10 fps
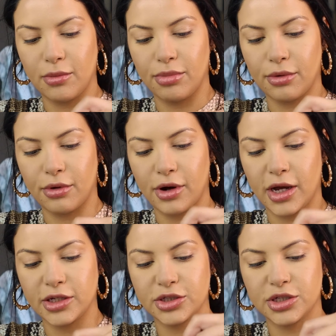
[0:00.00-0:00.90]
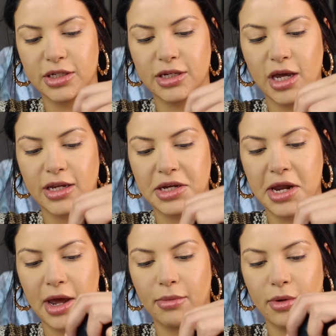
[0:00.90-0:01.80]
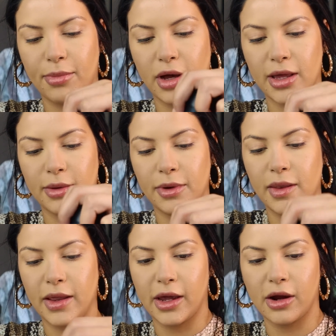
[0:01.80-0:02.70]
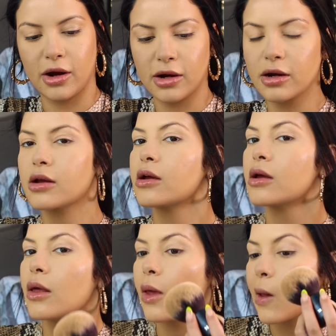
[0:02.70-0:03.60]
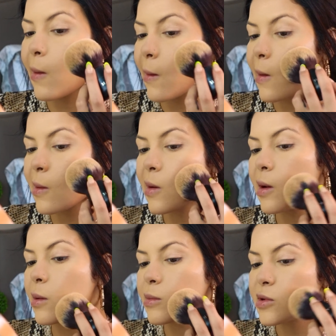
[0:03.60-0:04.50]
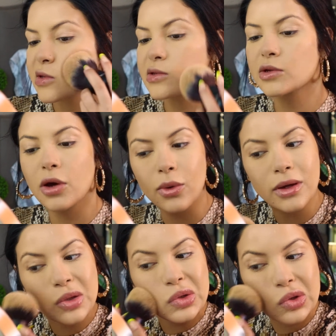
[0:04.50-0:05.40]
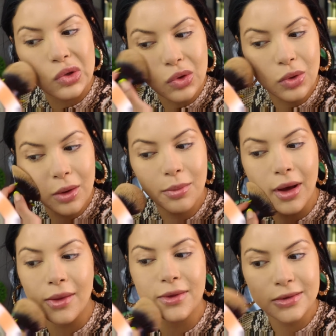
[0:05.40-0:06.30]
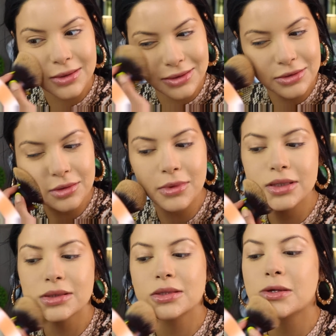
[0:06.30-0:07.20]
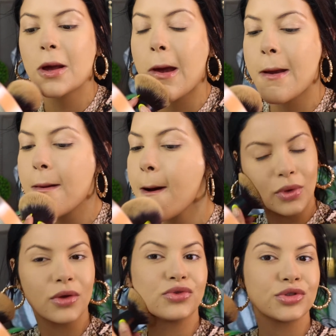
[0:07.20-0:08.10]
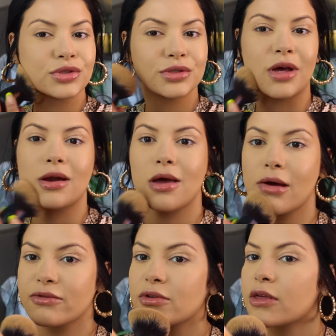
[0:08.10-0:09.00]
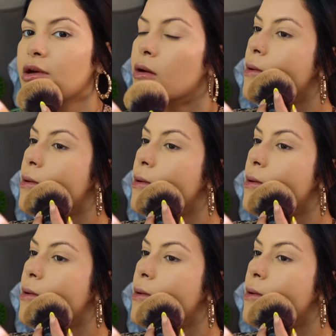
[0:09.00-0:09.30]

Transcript: brush and dab up in there, and I'm just going to pat this into my skin and just set everything.